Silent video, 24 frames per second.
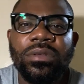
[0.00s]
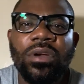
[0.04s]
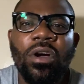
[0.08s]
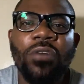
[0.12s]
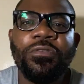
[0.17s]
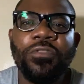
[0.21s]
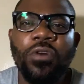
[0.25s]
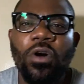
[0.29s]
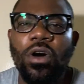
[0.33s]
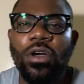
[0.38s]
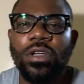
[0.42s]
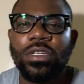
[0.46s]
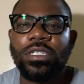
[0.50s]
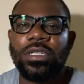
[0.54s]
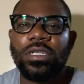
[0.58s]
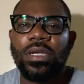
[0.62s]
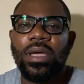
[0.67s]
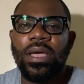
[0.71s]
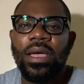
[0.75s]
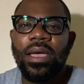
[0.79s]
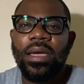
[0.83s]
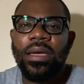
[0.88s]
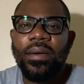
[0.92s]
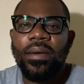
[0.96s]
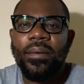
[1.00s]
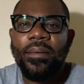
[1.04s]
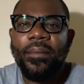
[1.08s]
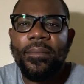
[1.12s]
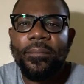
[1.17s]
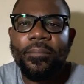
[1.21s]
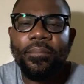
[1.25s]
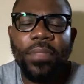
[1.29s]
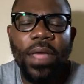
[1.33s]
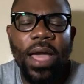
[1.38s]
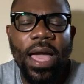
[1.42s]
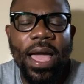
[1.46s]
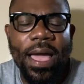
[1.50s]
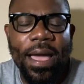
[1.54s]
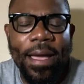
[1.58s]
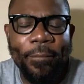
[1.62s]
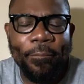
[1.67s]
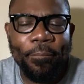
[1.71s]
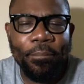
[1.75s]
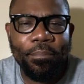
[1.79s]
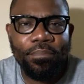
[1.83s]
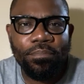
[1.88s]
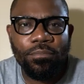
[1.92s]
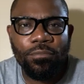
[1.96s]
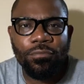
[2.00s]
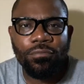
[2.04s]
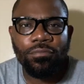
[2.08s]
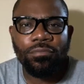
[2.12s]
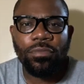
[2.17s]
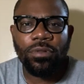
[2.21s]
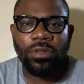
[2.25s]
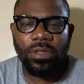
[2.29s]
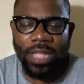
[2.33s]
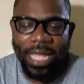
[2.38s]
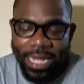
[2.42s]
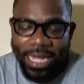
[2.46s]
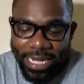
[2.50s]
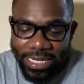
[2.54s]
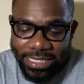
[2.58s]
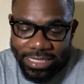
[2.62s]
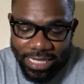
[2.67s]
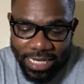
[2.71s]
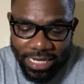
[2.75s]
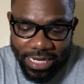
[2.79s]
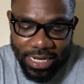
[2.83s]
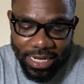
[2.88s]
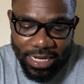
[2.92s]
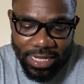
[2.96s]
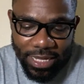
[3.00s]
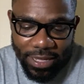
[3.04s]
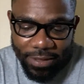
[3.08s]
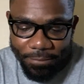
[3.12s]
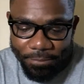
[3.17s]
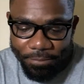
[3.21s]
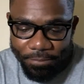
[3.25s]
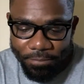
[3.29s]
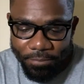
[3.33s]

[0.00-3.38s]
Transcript: Of course, like I said earlier,